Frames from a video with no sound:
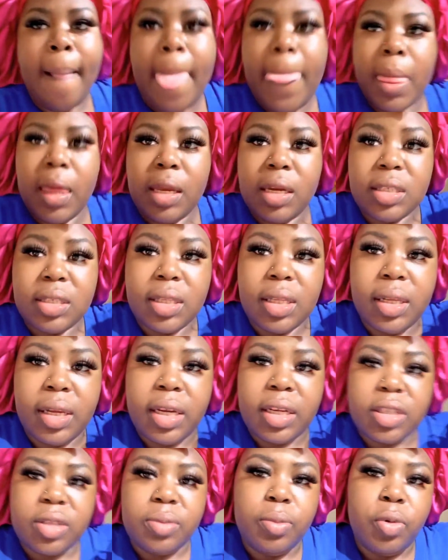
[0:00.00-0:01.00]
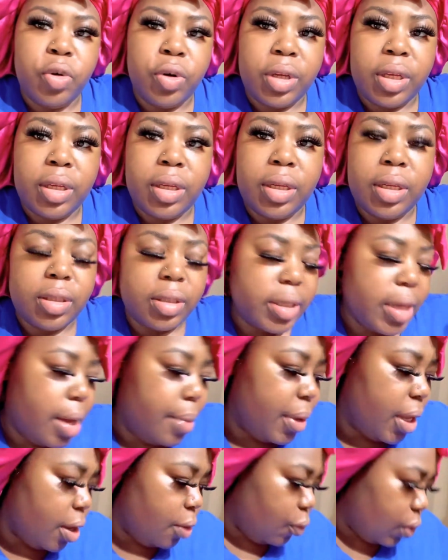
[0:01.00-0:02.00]
It is the next morning and
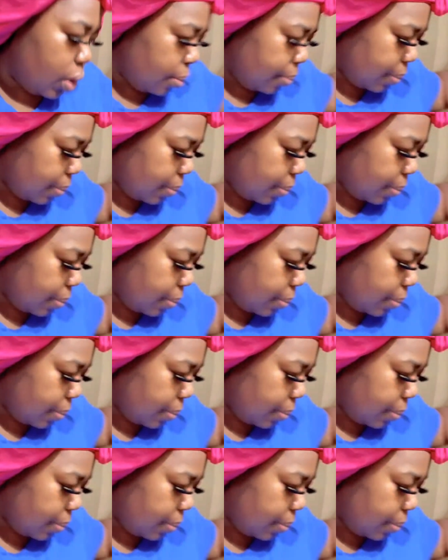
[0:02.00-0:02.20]
Tom had went